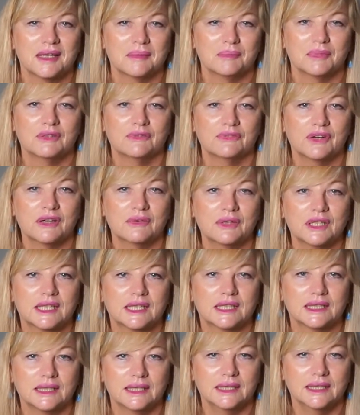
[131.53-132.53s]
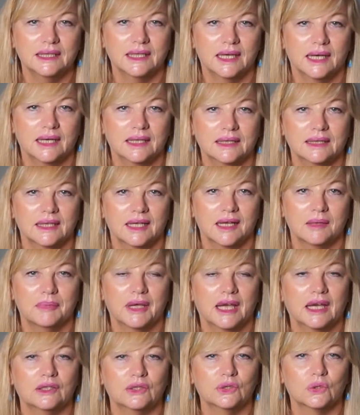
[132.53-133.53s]
Be very clear
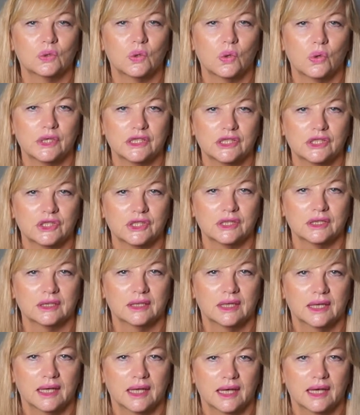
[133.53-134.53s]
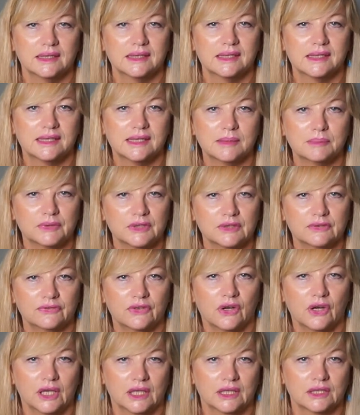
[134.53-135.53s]
about your question and
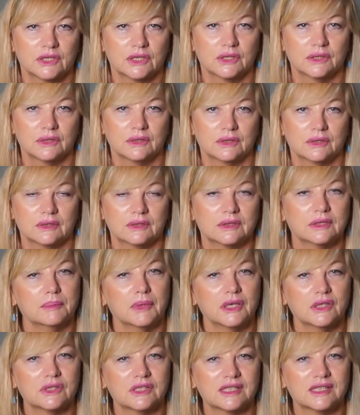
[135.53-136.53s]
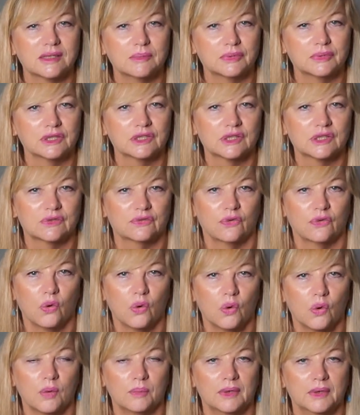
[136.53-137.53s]
simplify it to the most simplest
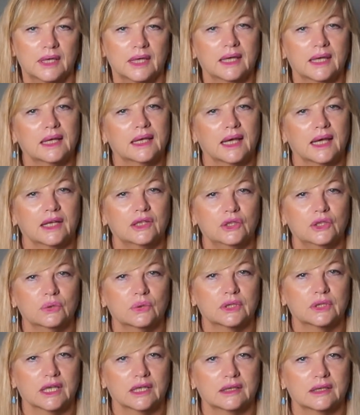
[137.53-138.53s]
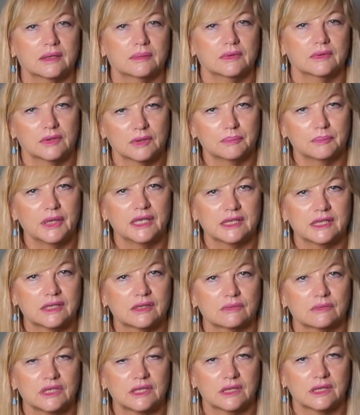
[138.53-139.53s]
form, and you'll get the
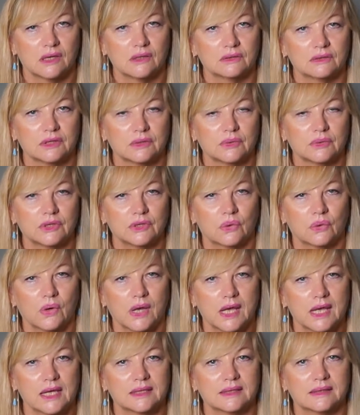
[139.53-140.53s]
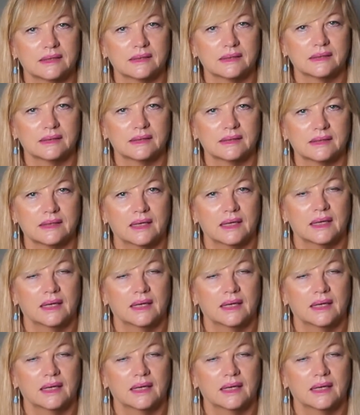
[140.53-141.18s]
best results with your answers.